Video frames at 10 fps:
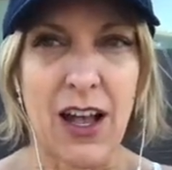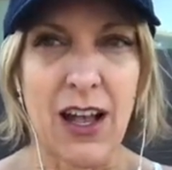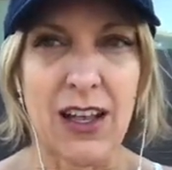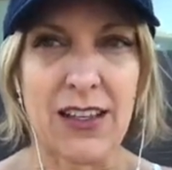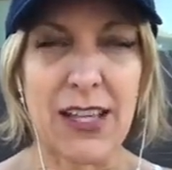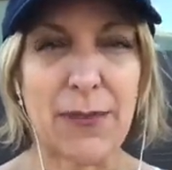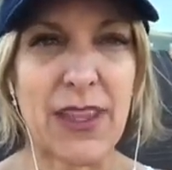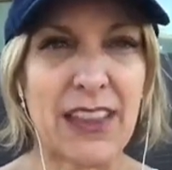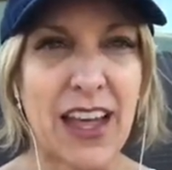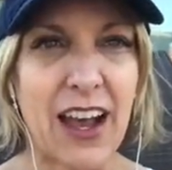
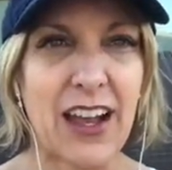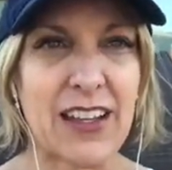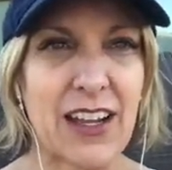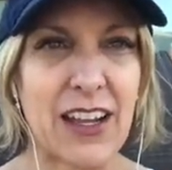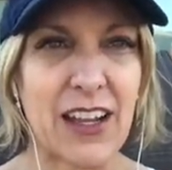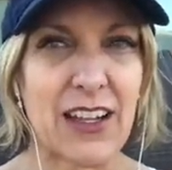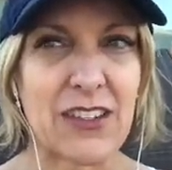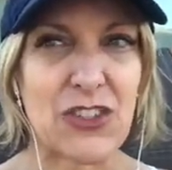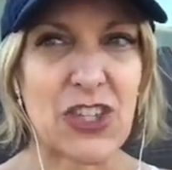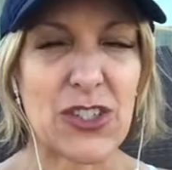something that
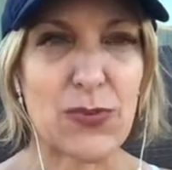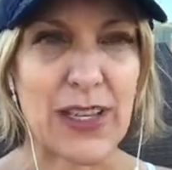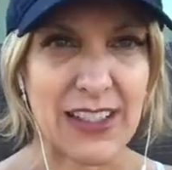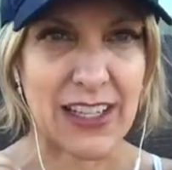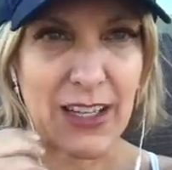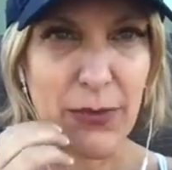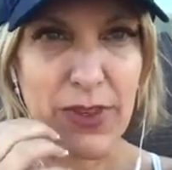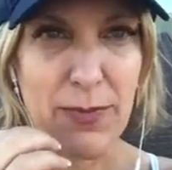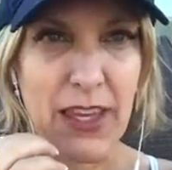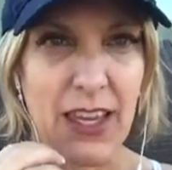just resonated with
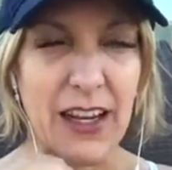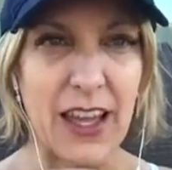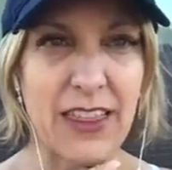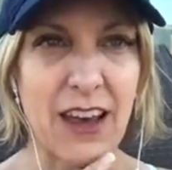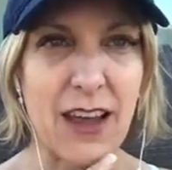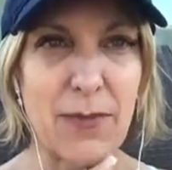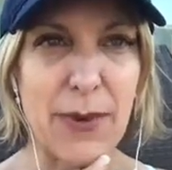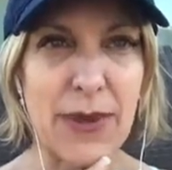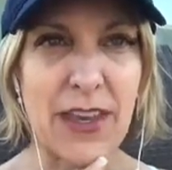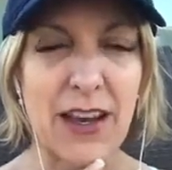me, and I thought
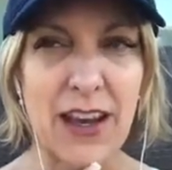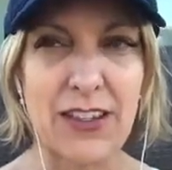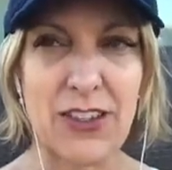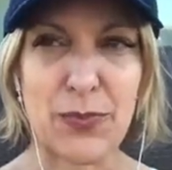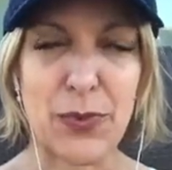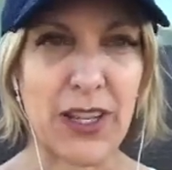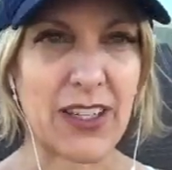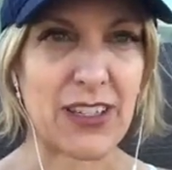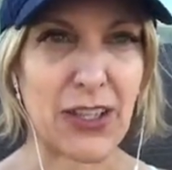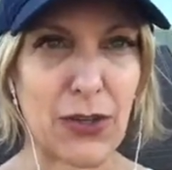maybe I'd just bring it
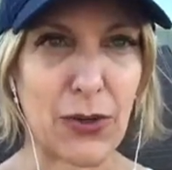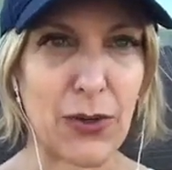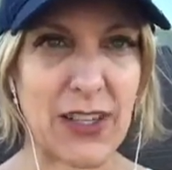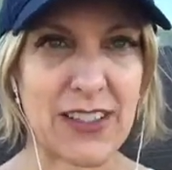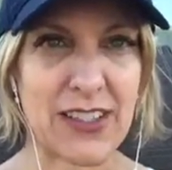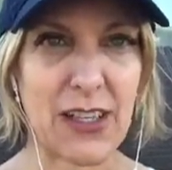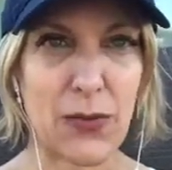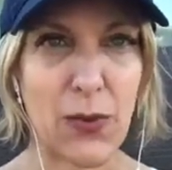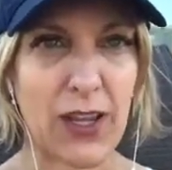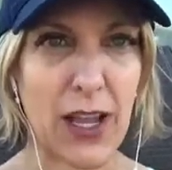to you and see
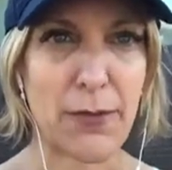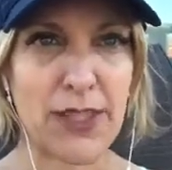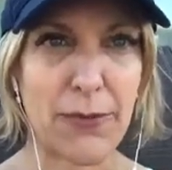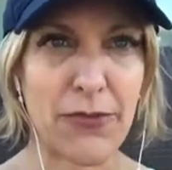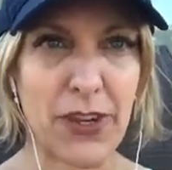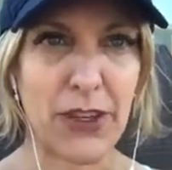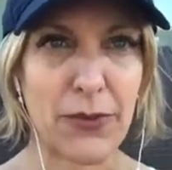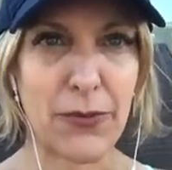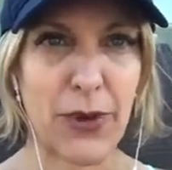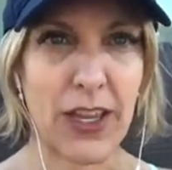what comes up for you,
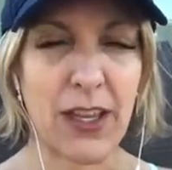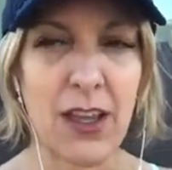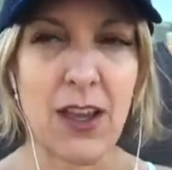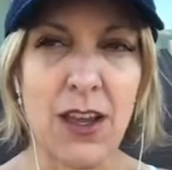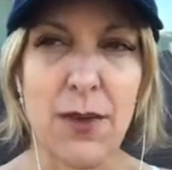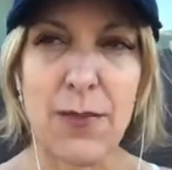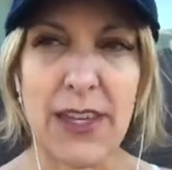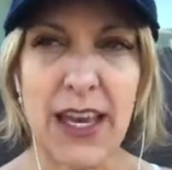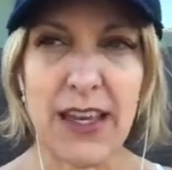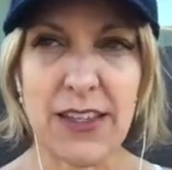right?
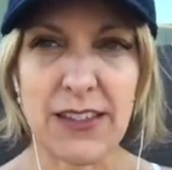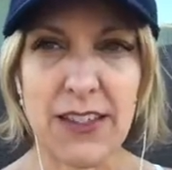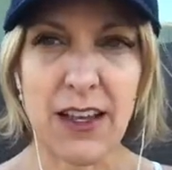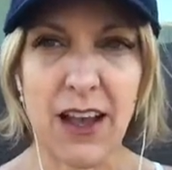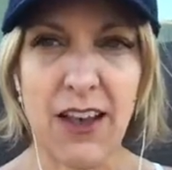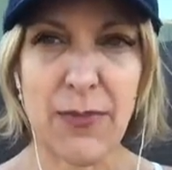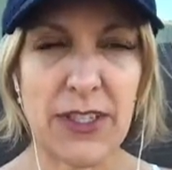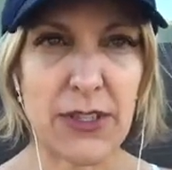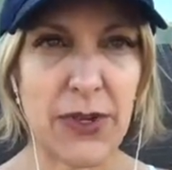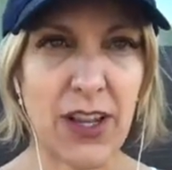Because I've been
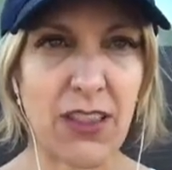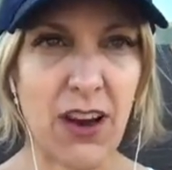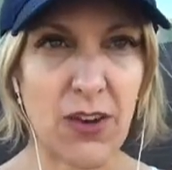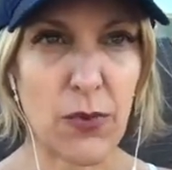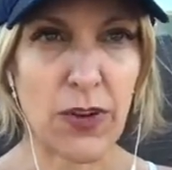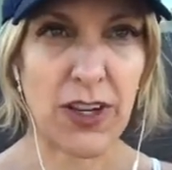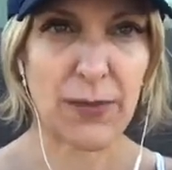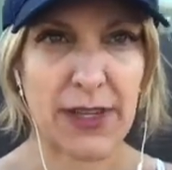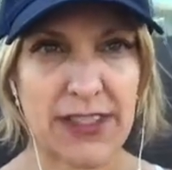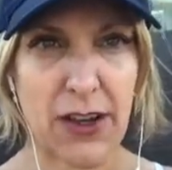doing a lot of work on
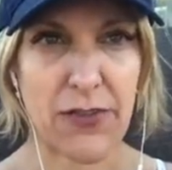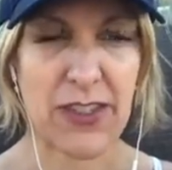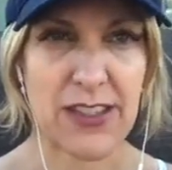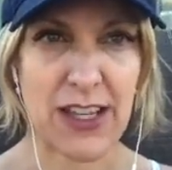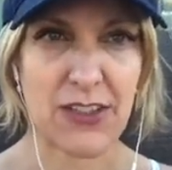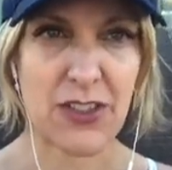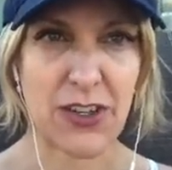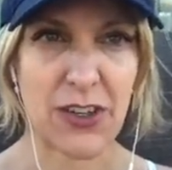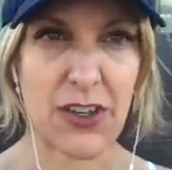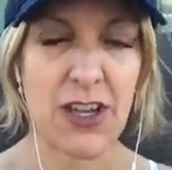myself this last year,